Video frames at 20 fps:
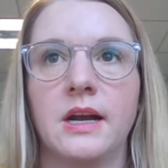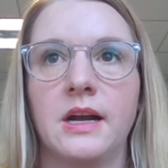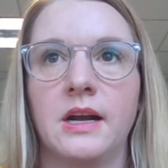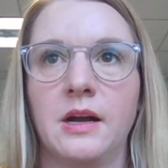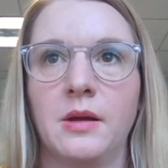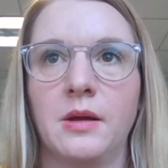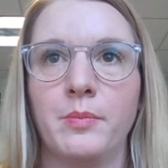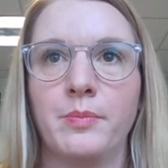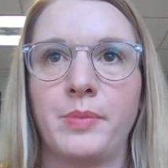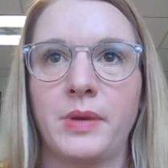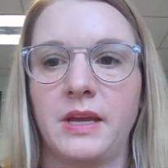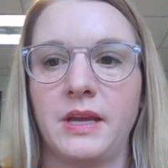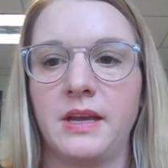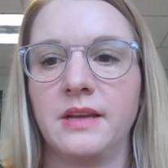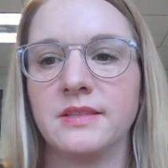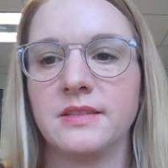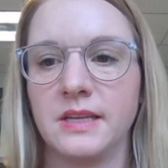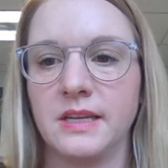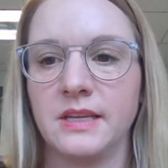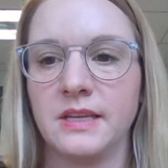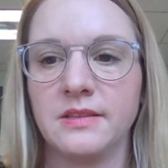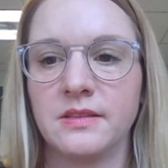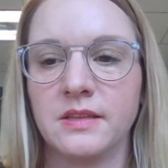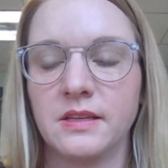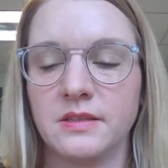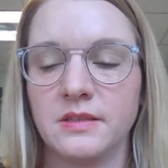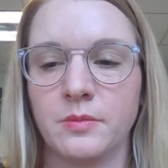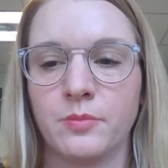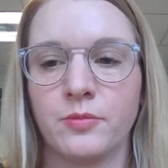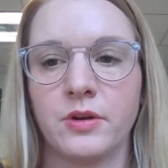um, pigs is
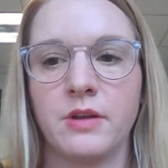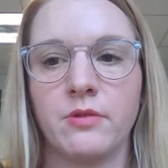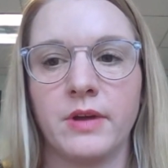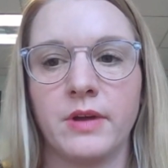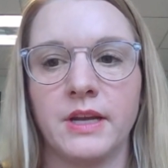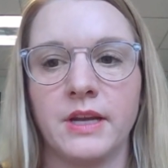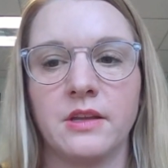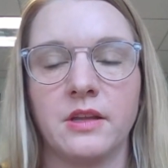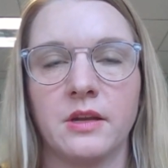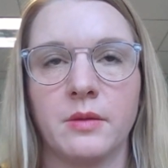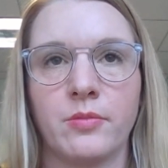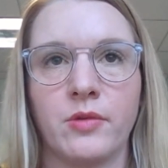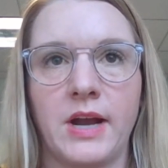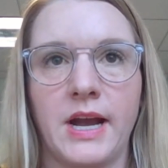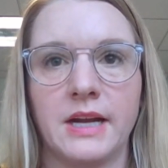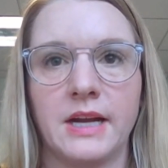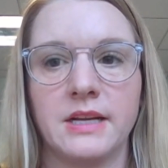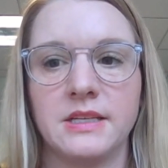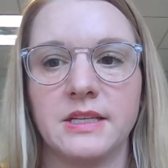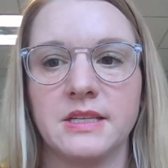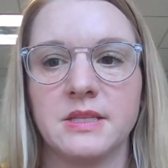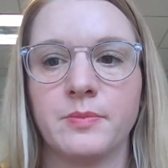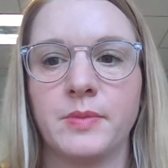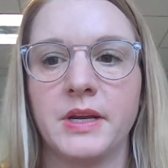is a pretty regular practice,